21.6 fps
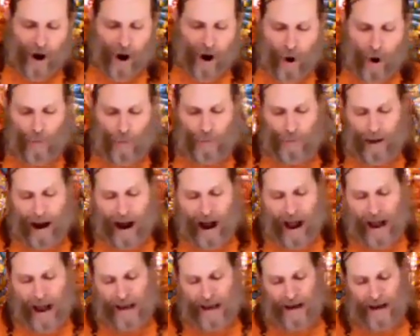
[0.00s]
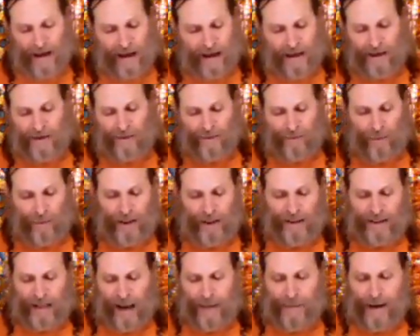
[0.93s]
O Maya,
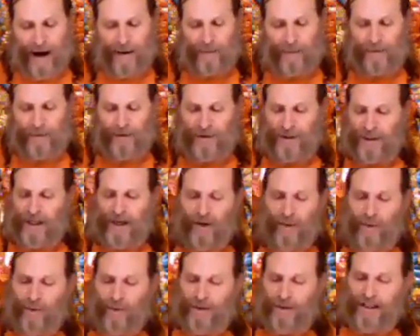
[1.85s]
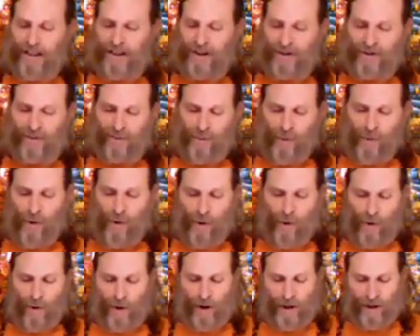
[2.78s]
increase, I bow to she who
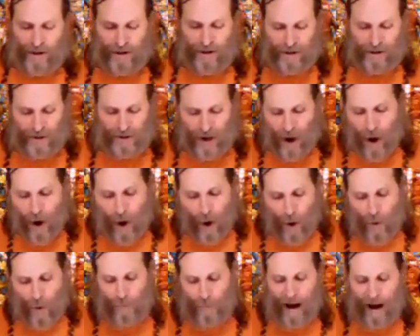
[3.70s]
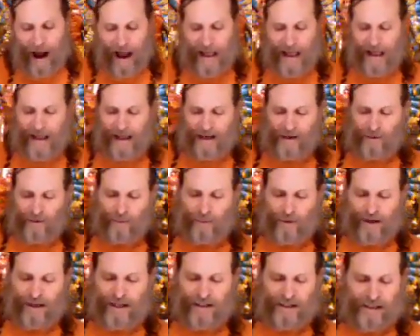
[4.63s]
destroys. O Maya,
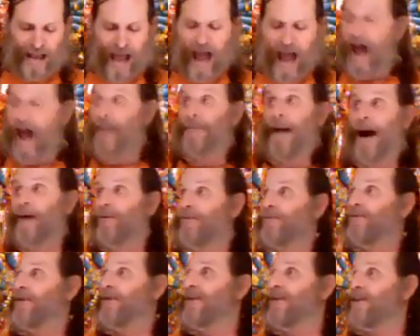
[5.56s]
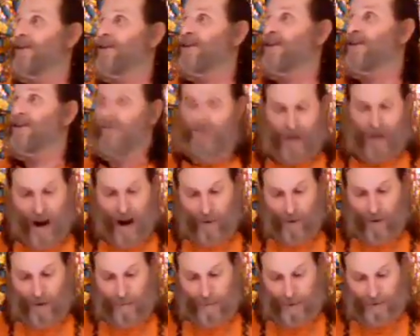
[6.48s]
increase, I bow to this
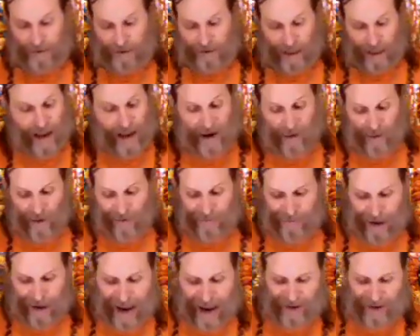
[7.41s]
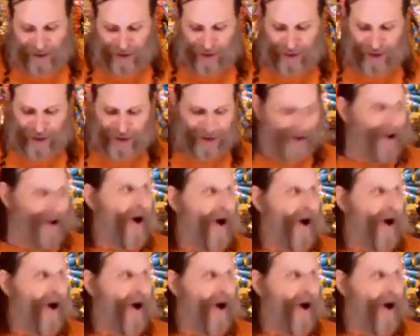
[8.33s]
terrible slayer of passion.